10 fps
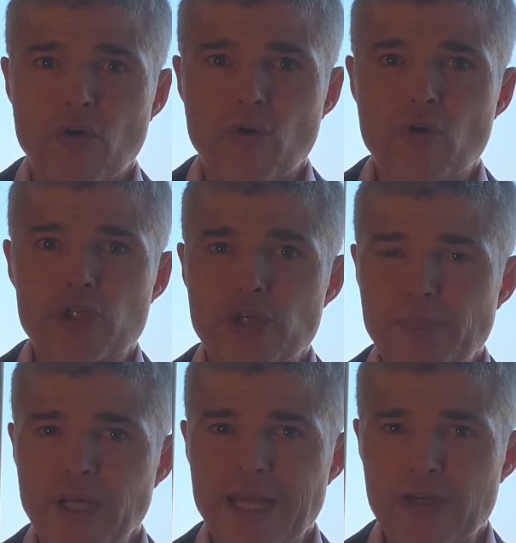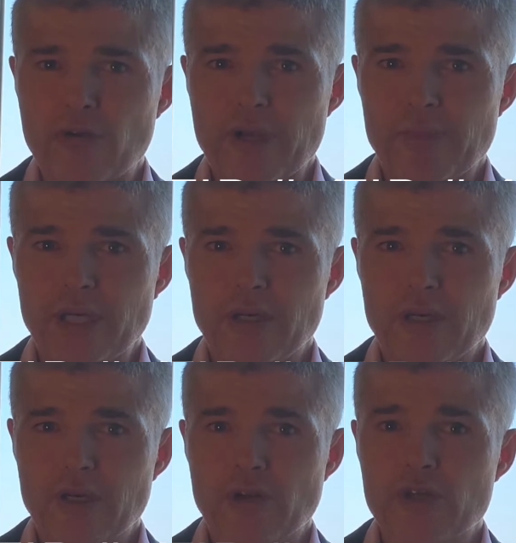or NNN agreement,
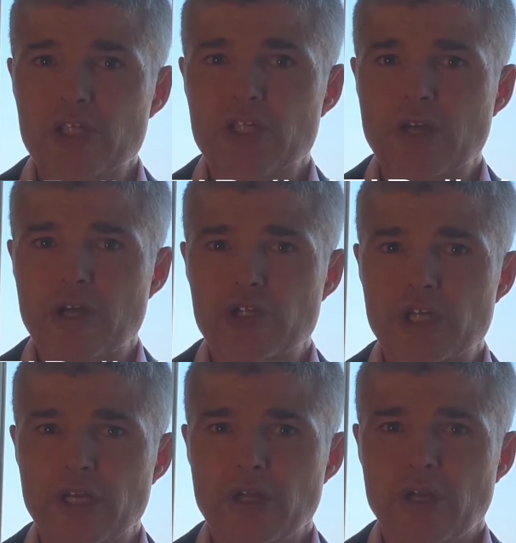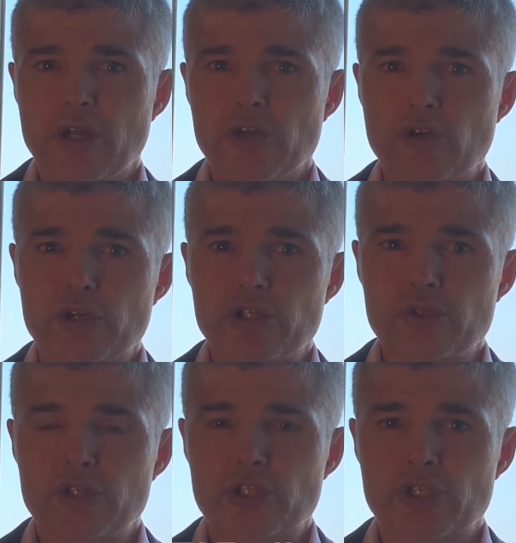non-disclosure,
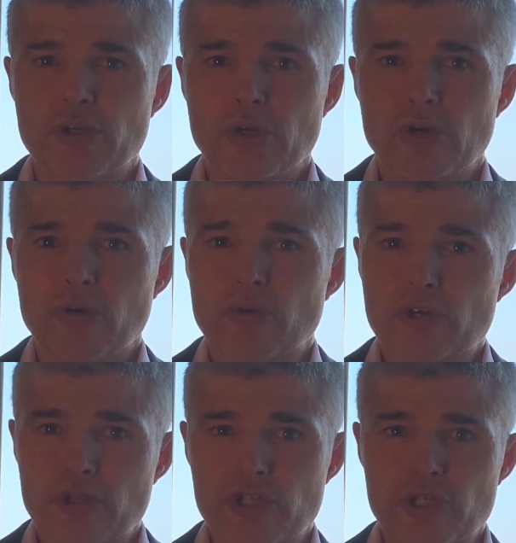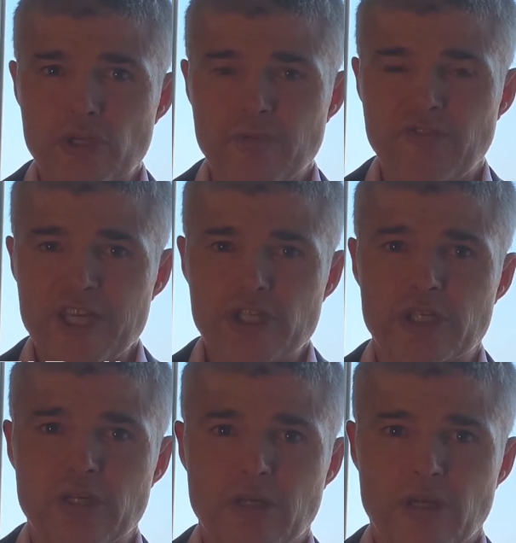non-use or
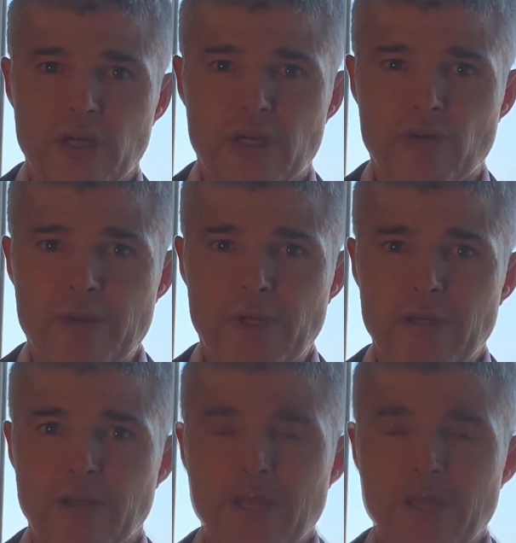non-circumvention agreement.